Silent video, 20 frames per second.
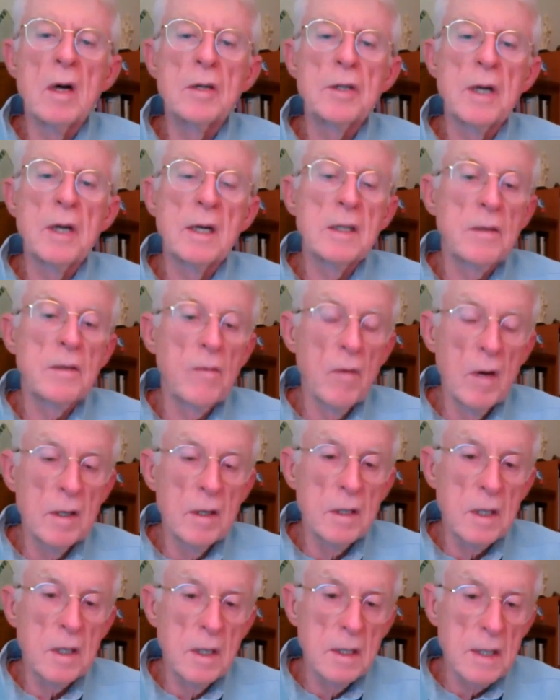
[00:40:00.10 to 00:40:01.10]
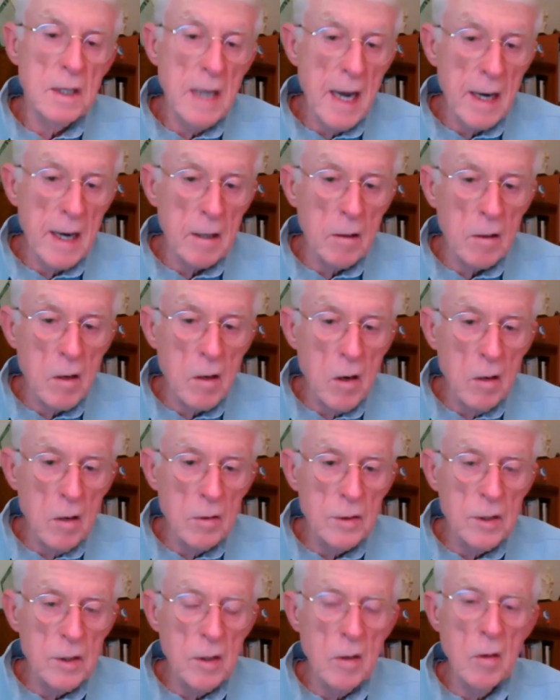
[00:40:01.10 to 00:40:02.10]
as, for instance,
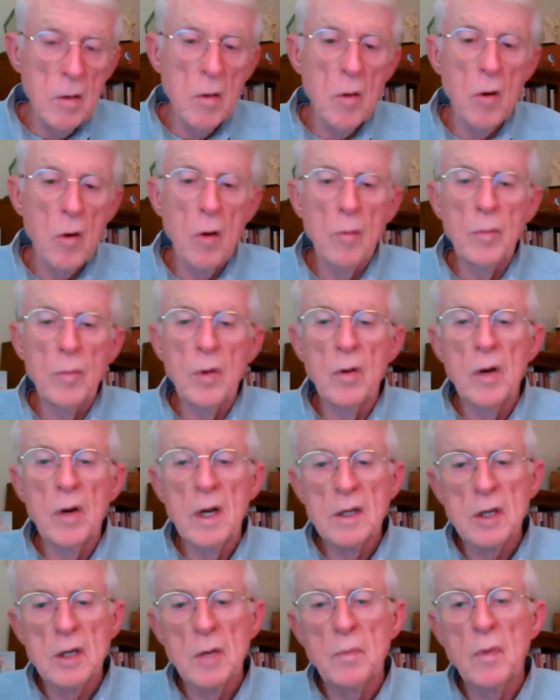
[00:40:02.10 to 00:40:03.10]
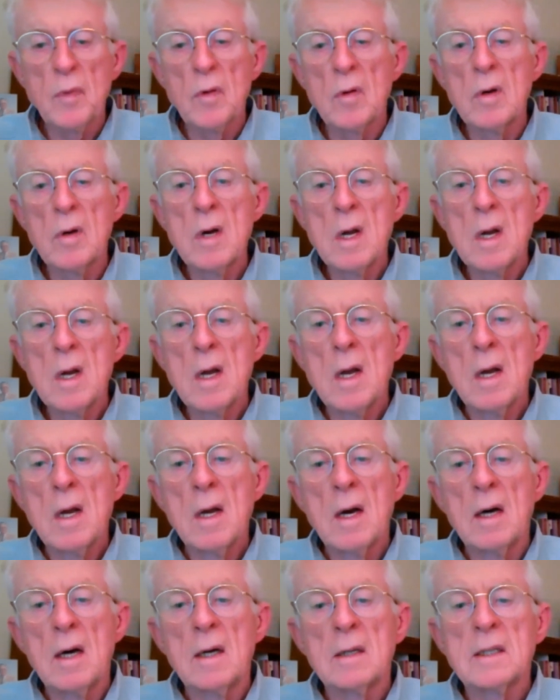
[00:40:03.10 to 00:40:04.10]
agriculture or municipal
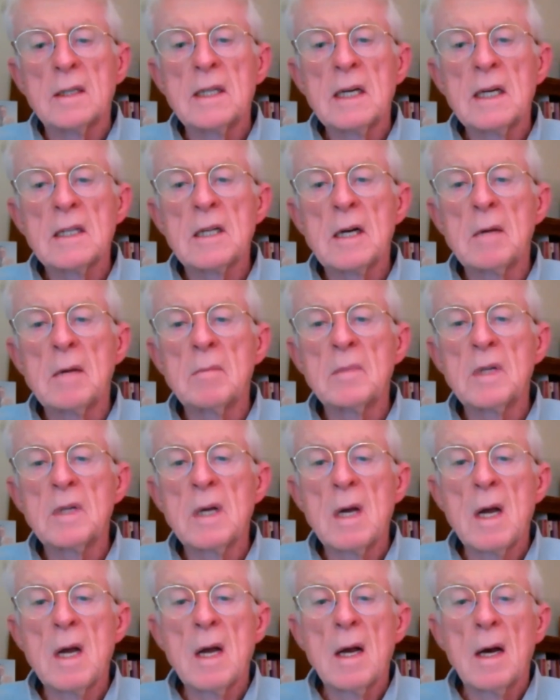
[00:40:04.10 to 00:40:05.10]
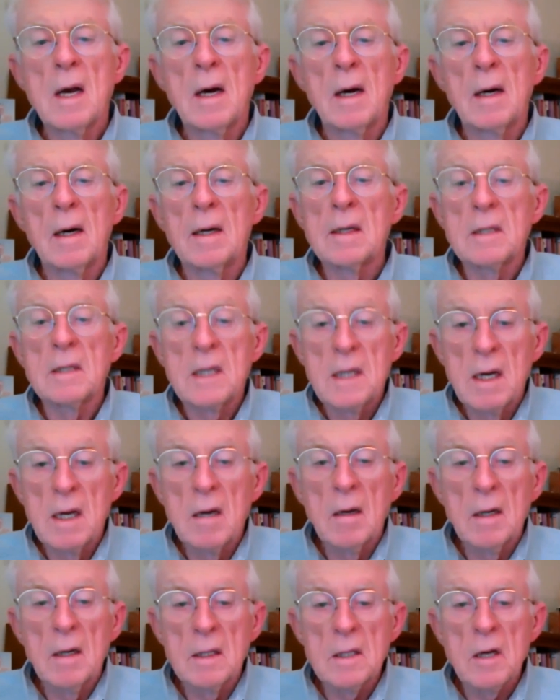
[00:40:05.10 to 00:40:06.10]
systems.
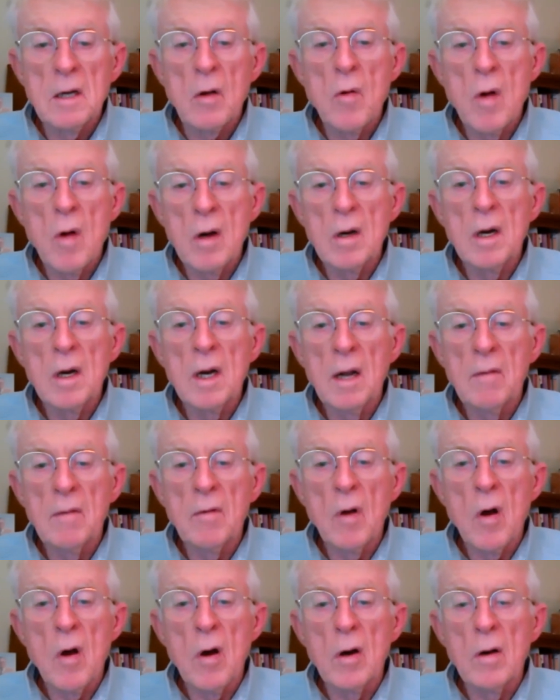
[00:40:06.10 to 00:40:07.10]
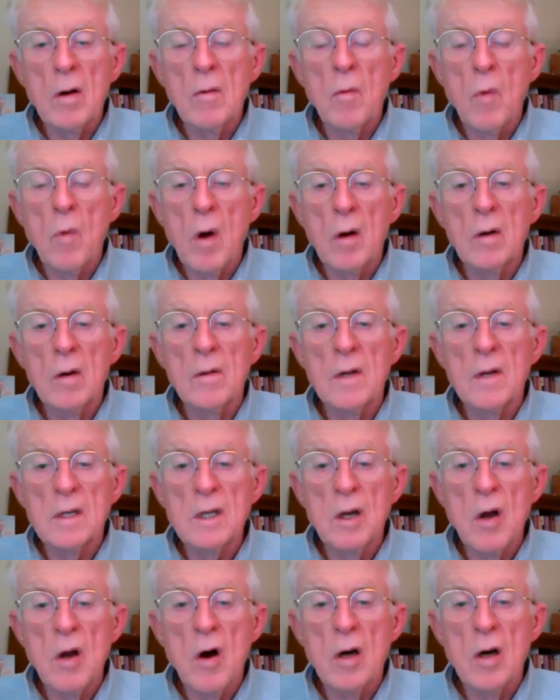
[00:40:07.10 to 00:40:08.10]
It's a quantity of water
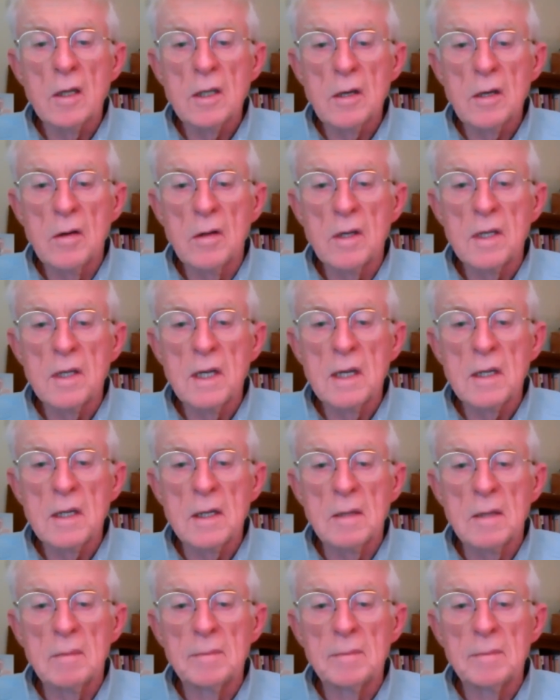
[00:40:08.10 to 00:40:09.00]
that's lost to the system.